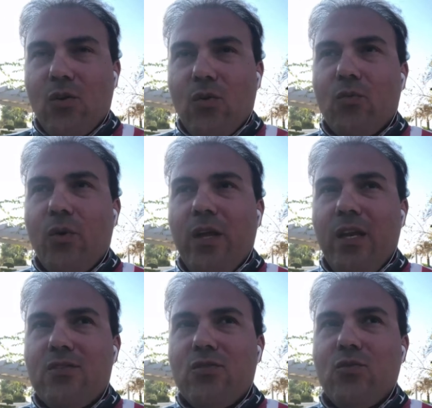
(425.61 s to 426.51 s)
So
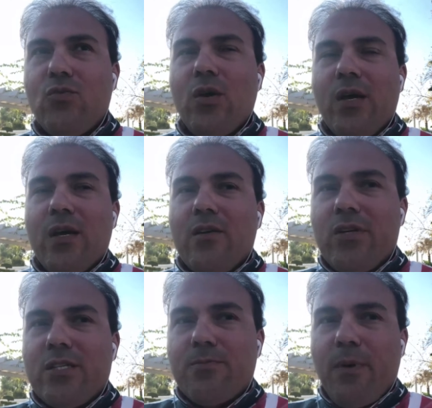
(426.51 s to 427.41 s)
we need to
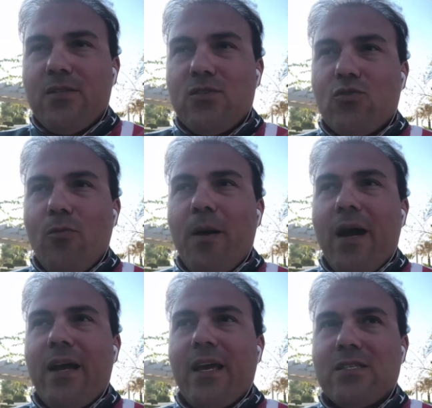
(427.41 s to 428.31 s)
respond so
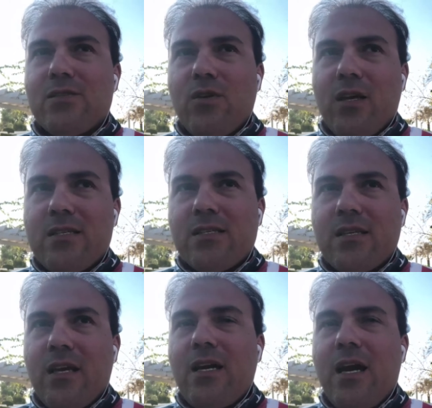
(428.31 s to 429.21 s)
back as
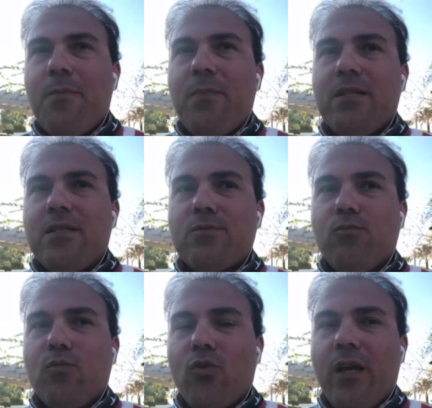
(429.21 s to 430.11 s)
it happened
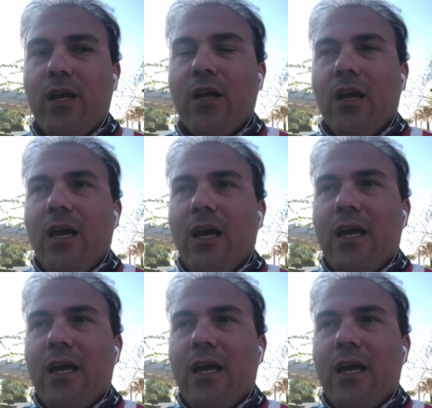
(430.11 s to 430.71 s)
this morning,